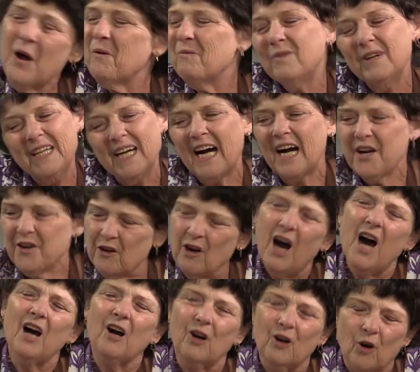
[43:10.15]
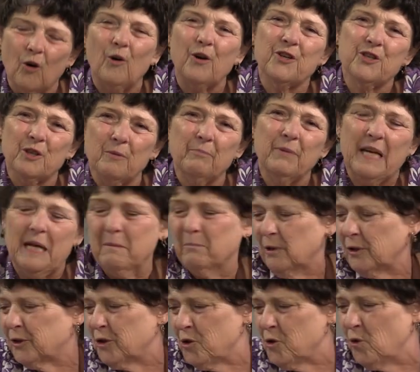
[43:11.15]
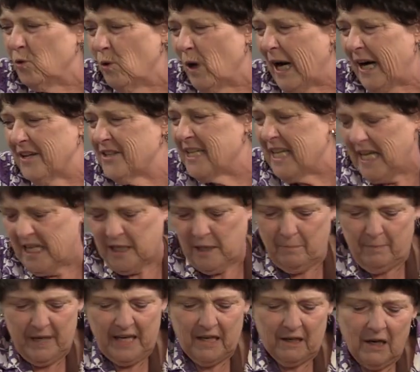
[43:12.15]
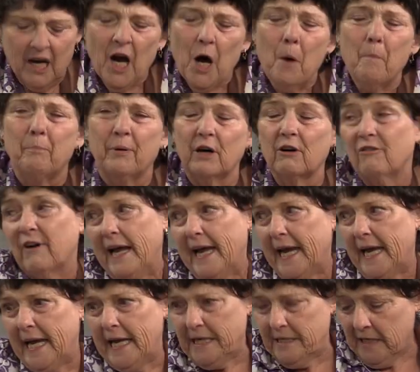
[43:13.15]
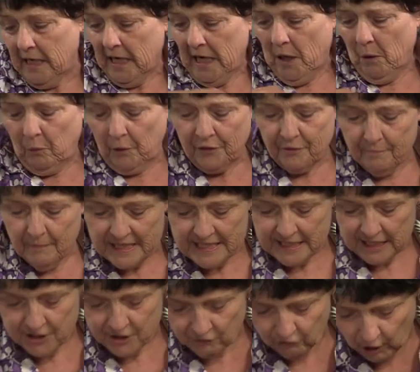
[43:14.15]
we are not going to be able to do our teddy bear parade with Mrs.